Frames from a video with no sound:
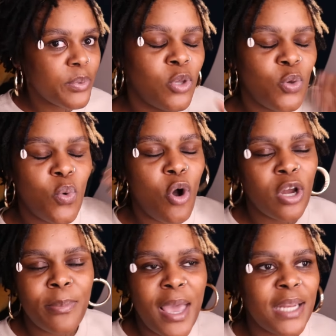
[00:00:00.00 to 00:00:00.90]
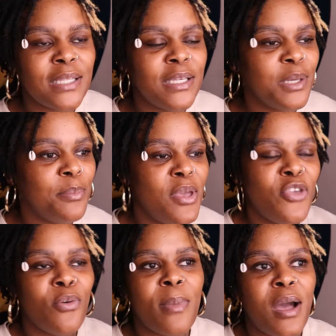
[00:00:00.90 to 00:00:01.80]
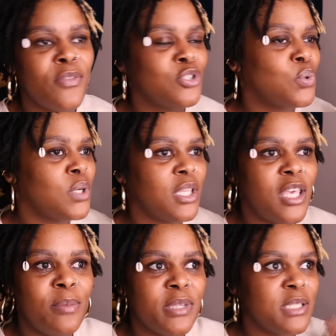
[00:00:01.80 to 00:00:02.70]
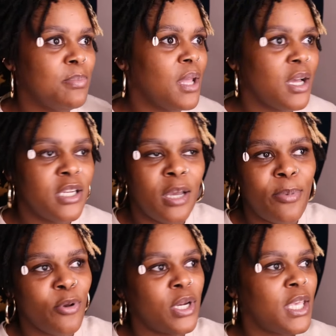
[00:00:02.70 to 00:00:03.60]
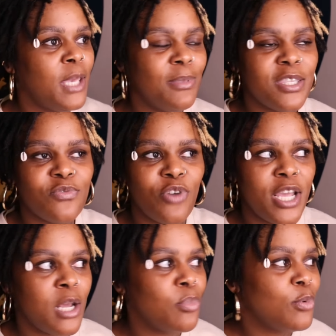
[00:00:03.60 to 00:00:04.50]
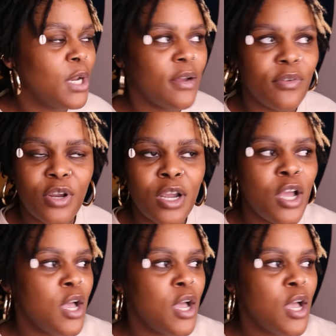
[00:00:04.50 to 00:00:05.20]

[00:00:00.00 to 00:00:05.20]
When you automatically commit in your mind that you're going to keep this blonde up, you're going to keep this red up or whatever,